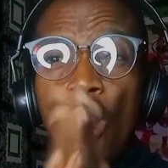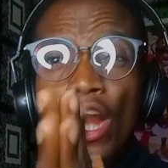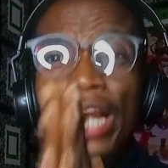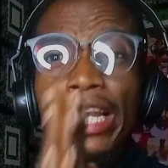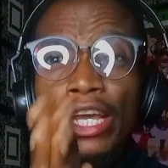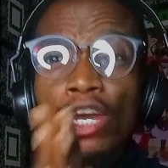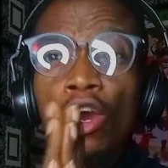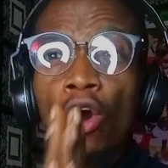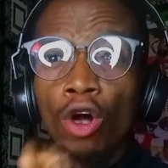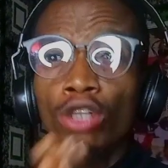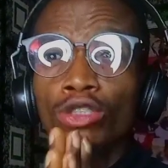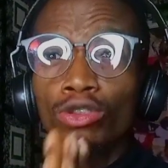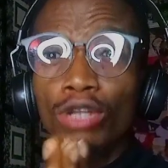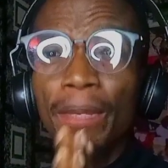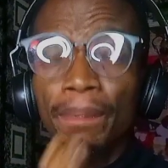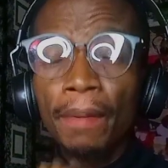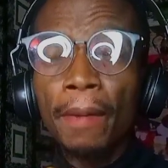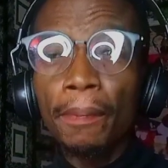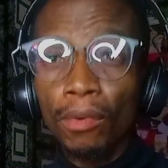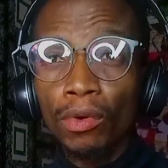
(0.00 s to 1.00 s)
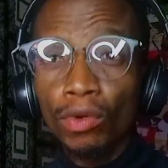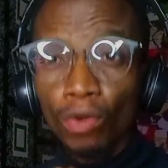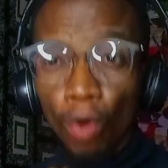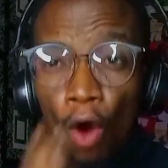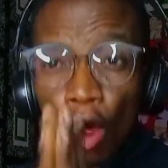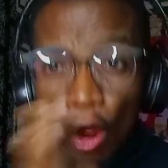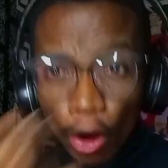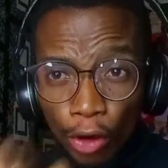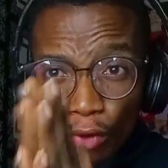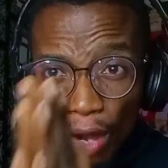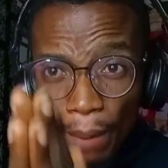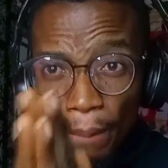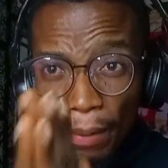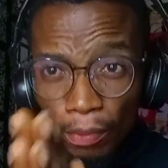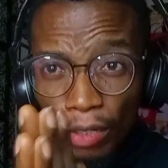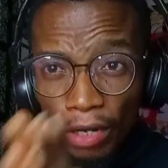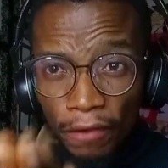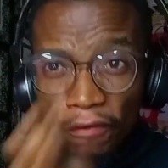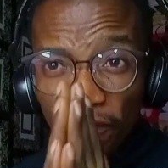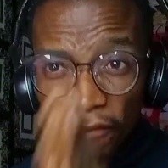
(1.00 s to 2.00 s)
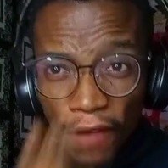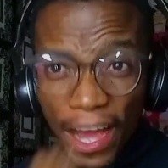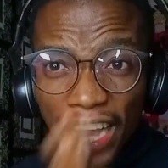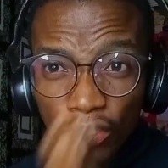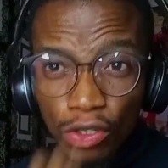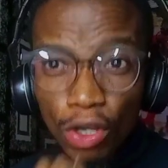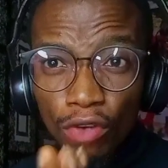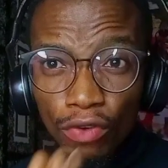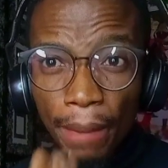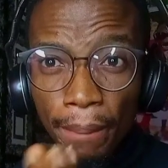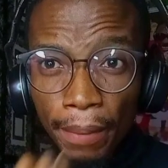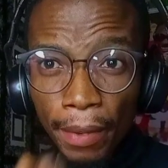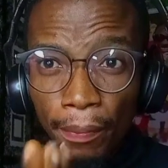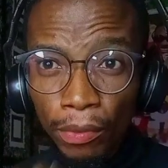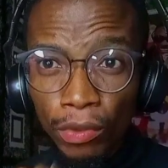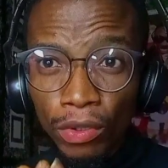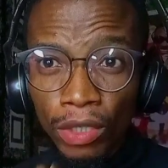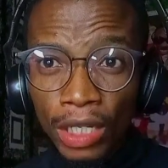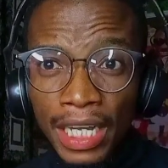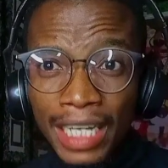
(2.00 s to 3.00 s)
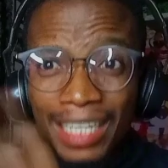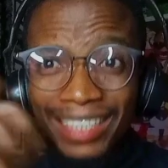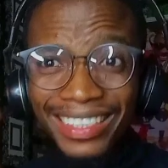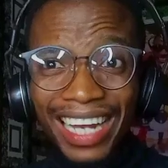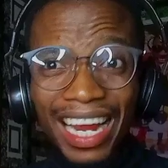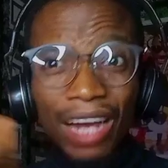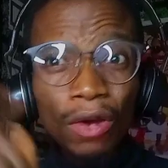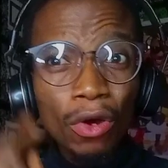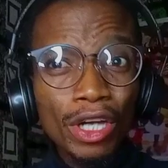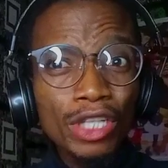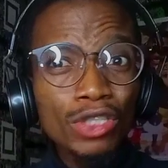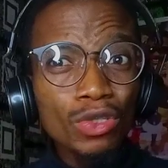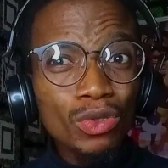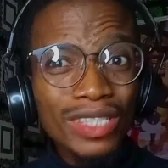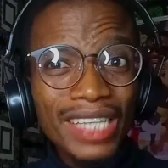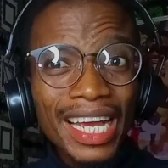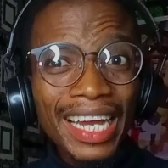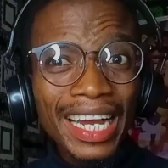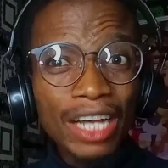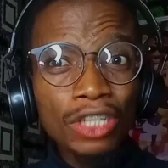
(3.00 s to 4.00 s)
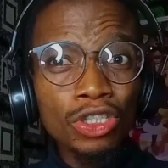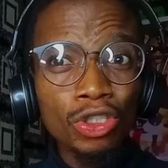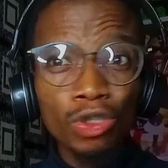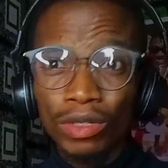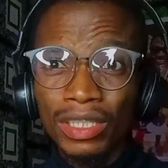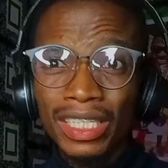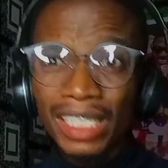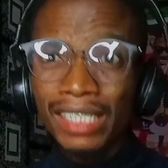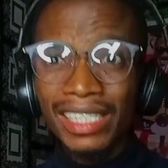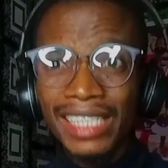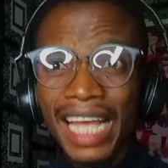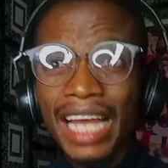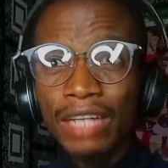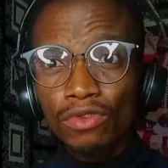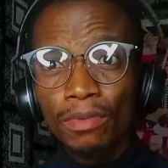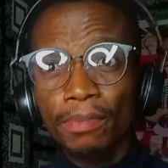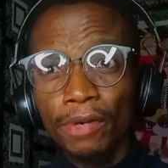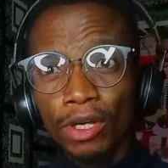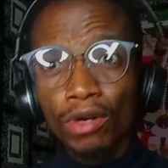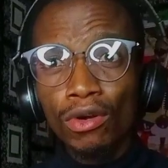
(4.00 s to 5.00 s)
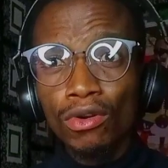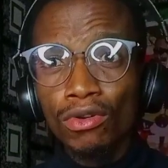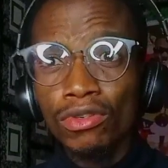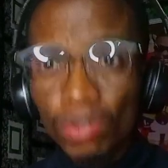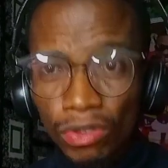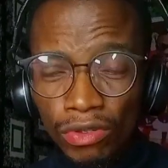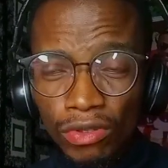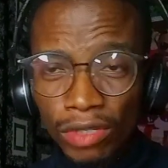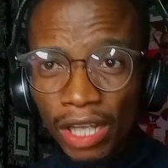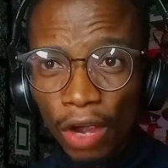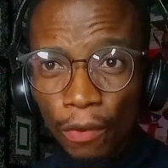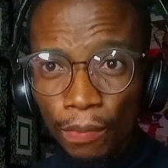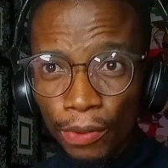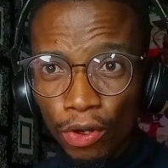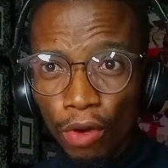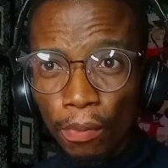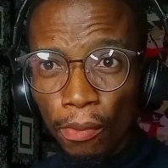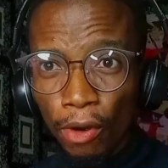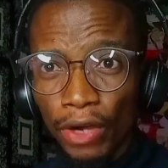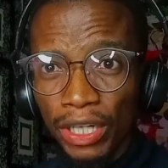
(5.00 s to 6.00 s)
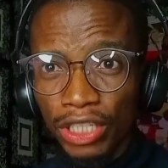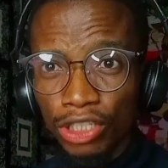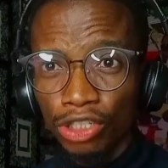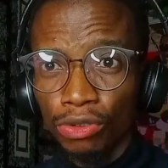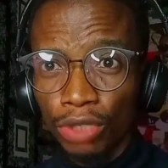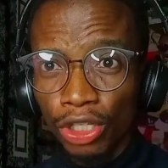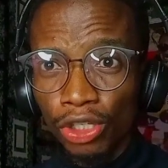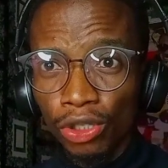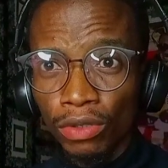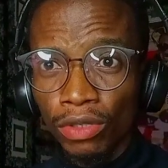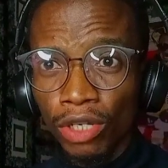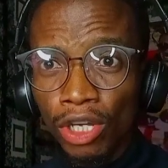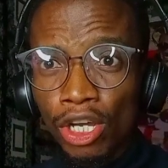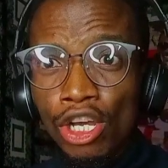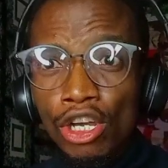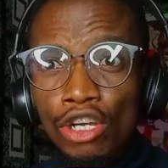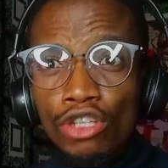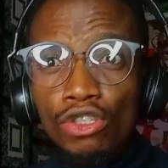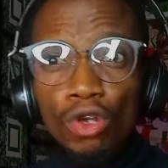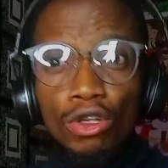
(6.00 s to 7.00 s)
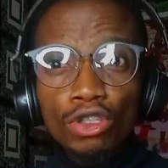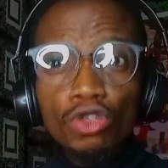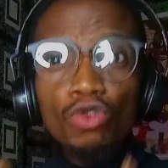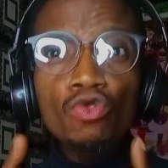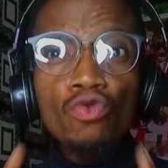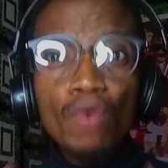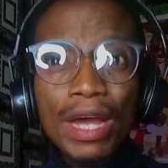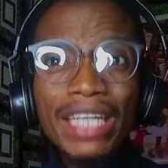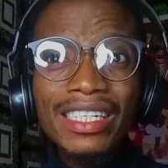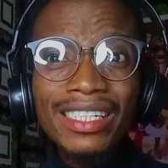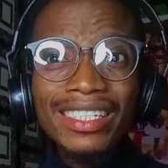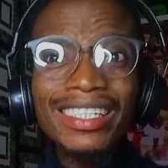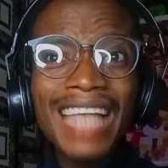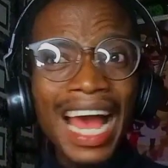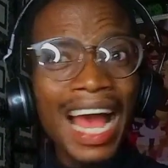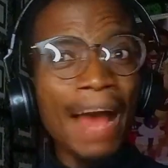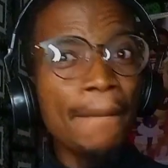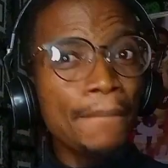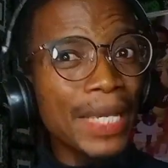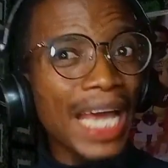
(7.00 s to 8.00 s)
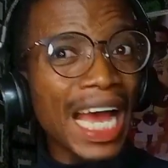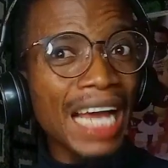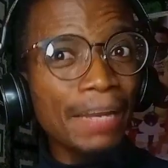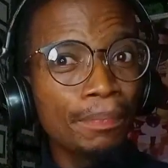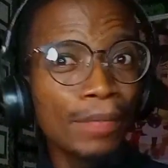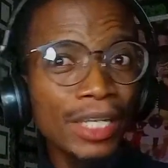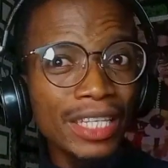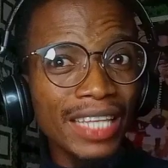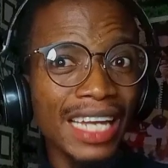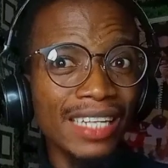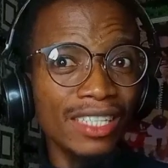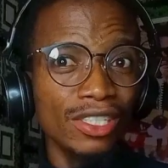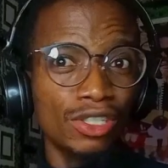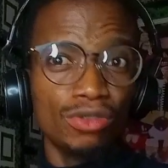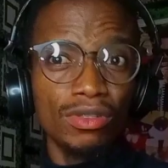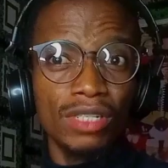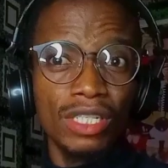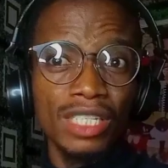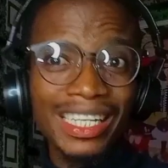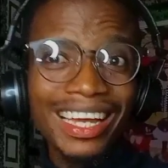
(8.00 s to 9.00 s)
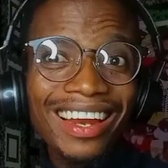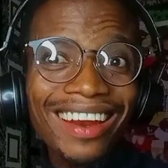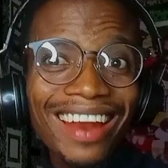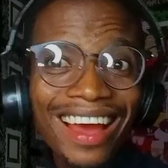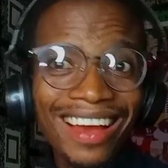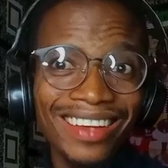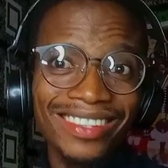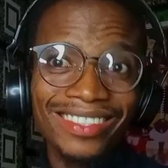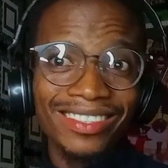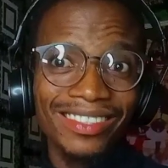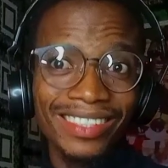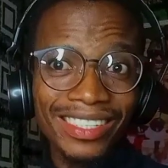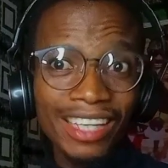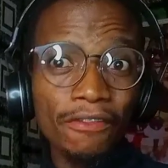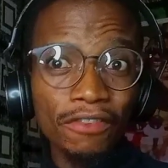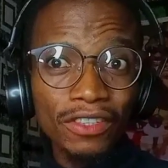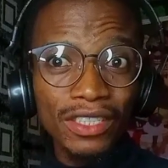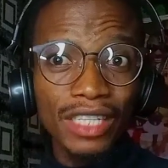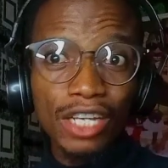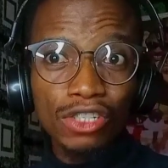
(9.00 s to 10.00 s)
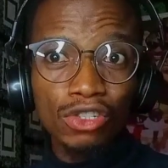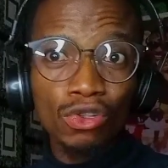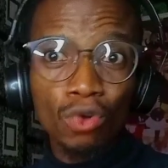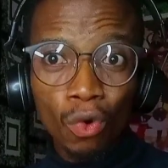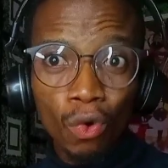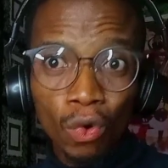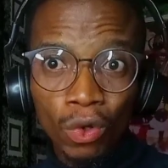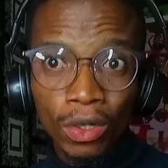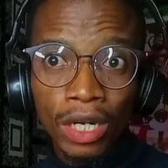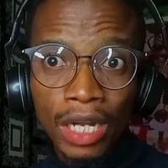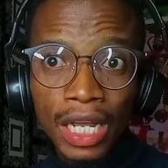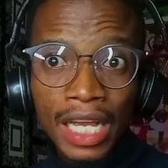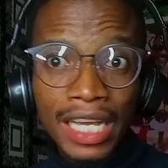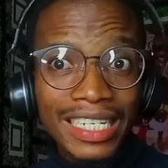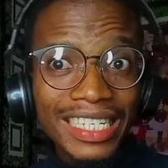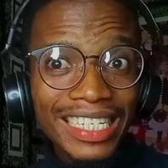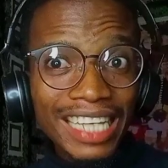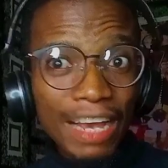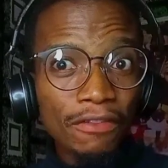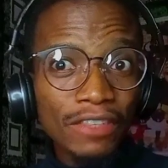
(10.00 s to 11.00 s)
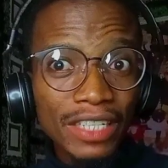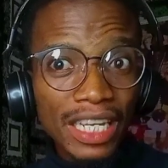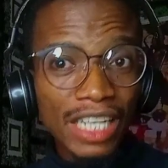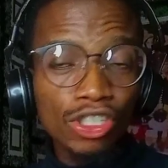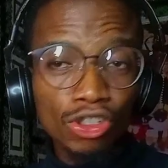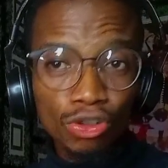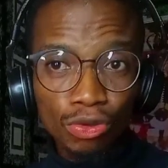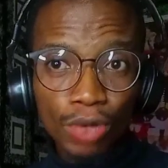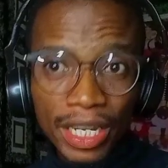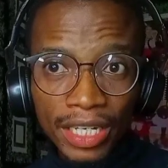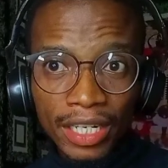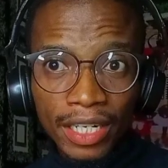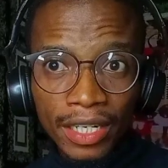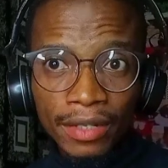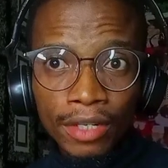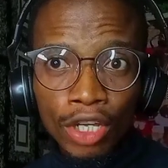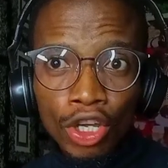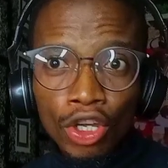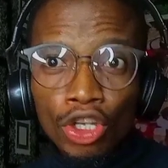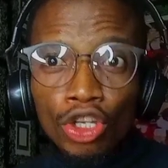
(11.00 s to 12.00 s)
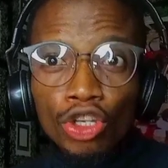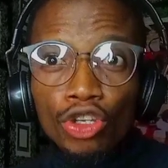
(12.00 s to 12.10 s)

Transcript: Only 100 people, 100 people, the first 100 people that are going to take action decide to be closed. There will be no more registration. So to register and be admitted into this class, seven days school, seven days training,